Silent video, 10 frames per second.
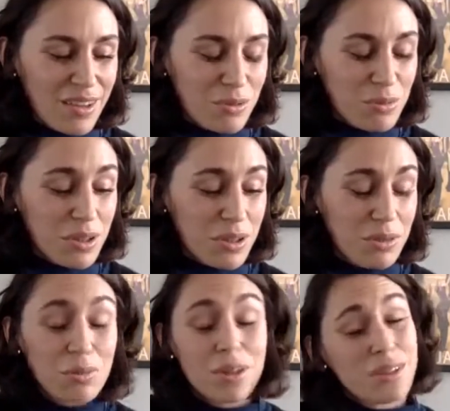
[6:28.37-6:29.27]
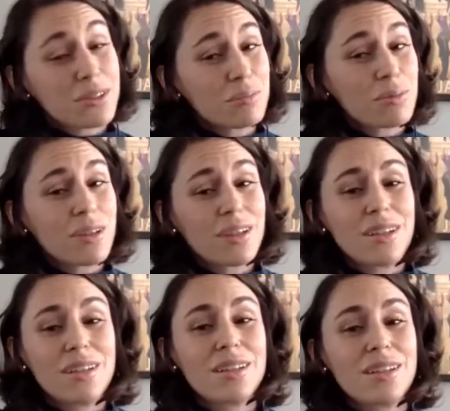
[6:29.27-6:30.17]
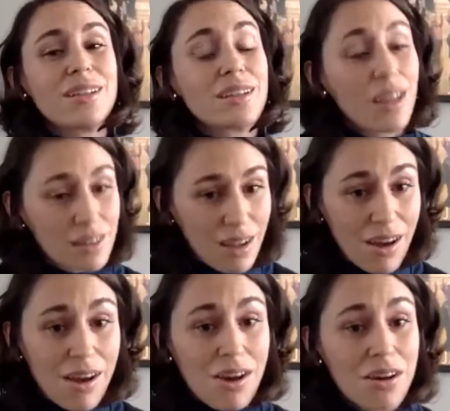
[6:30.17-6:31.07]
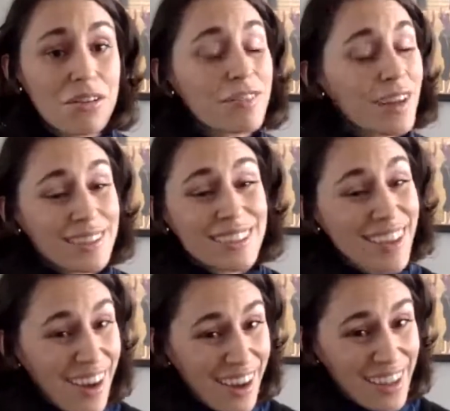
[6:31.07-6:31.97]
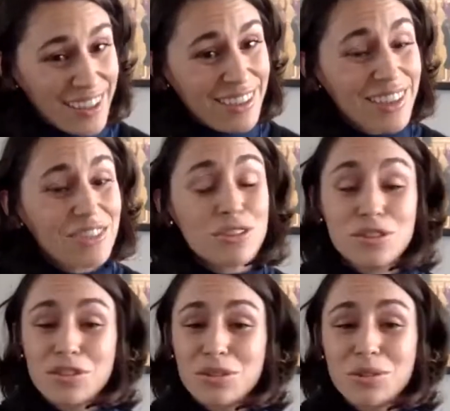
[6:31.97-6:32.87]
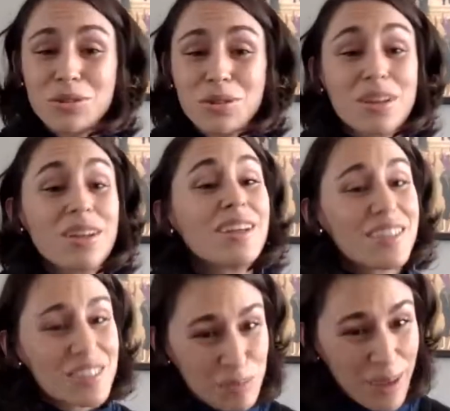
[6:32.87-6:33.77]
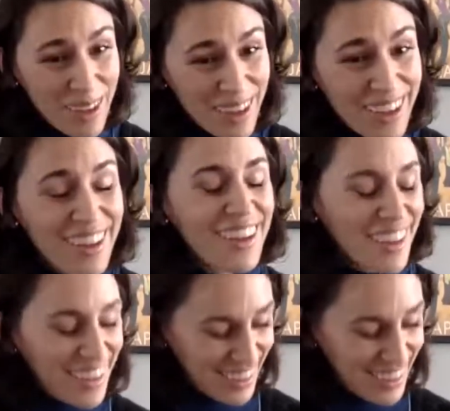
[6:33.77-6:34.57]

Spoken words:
we will bring love and kindness to this space.